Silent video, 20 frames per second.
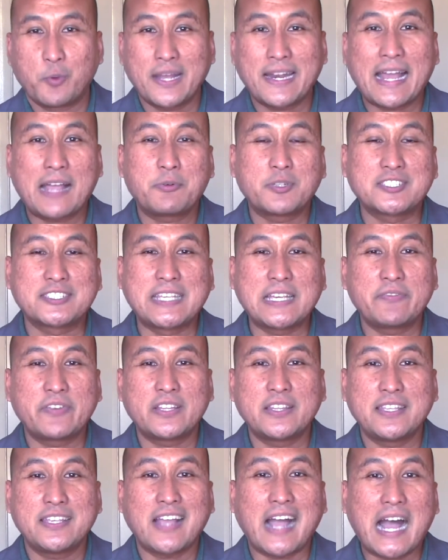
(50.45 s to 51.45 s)
when I was
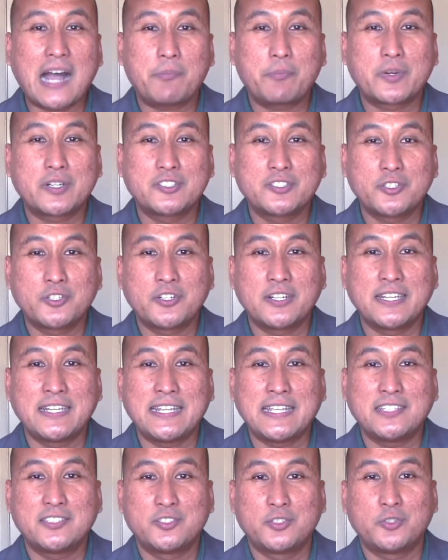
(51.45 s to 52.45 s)
given the
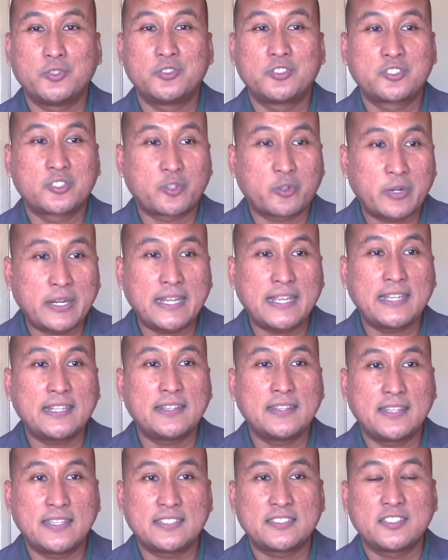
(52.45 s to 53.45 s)
opportunity to
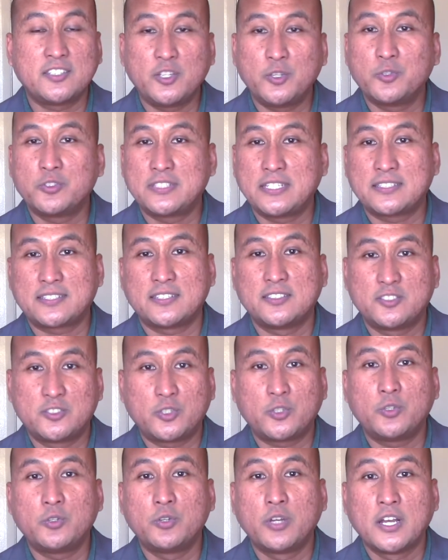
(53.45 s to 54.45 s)
screen this new season
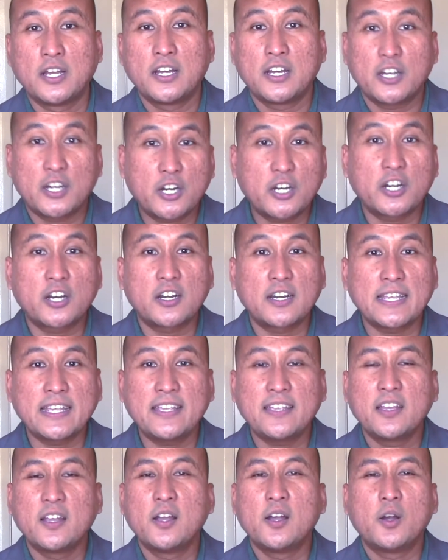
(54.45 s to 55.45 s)
2
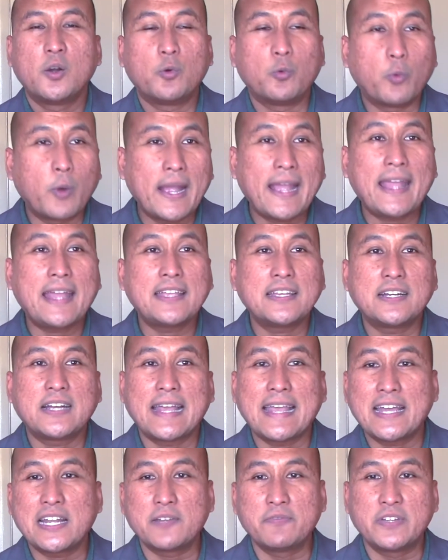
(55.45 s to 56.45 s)
early, way
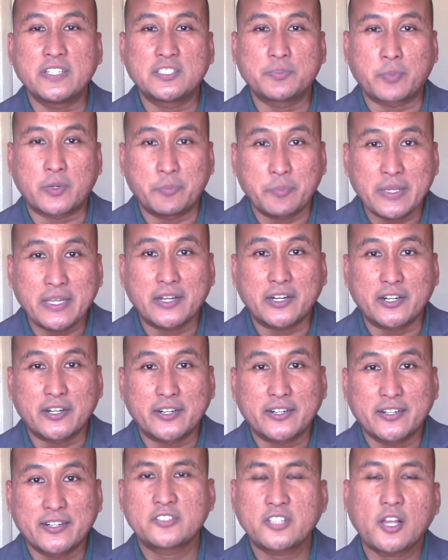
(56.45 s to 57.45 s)
ahead of its
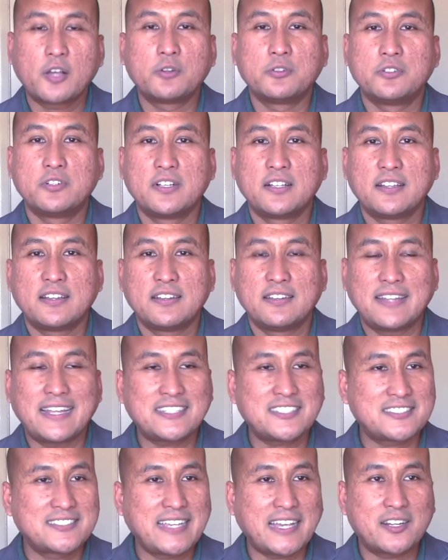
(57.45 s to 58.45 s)
premiere. So,
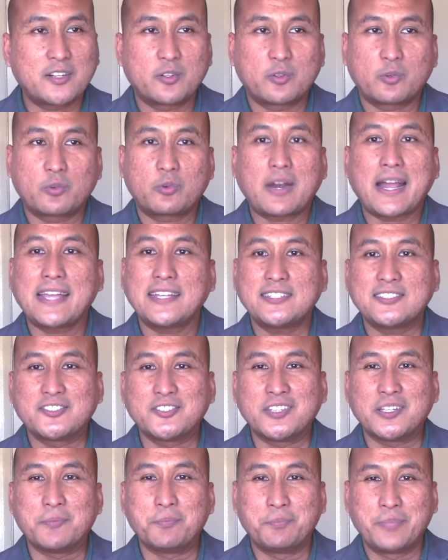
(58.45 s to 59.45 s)
Let's get right
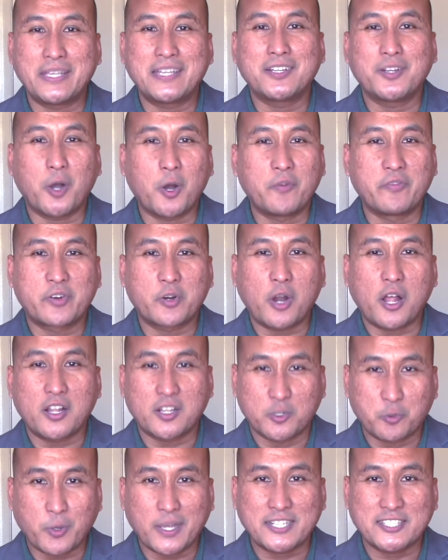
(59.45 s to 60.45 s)
to the big
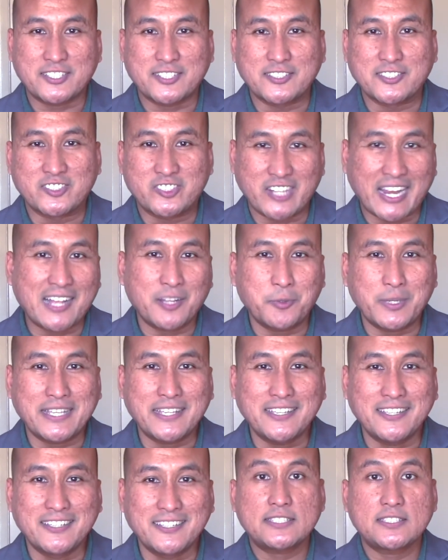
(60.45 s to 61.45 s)
overall question, shall
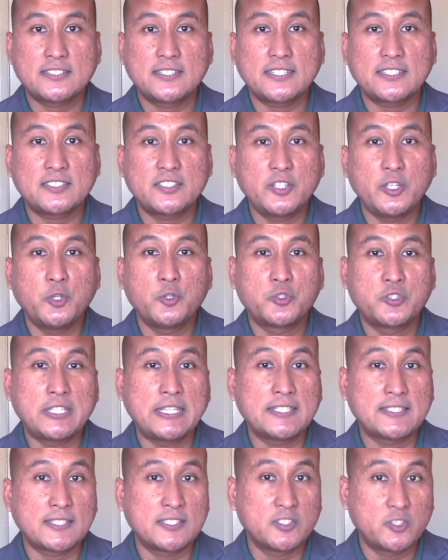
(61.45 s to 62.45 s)
we? Is this new
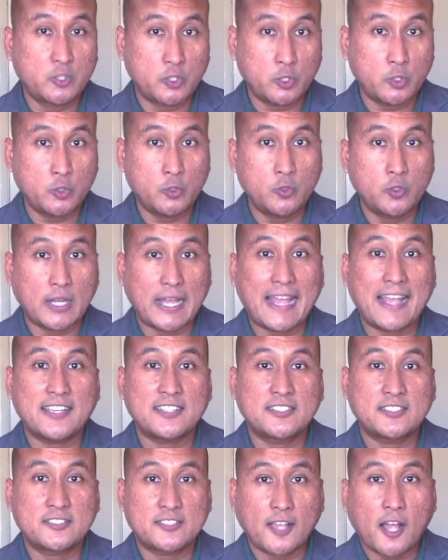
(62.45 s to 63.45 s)
season 2
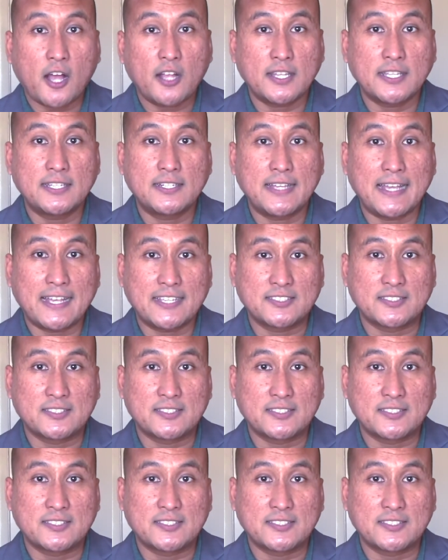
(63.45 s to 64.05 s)
as solid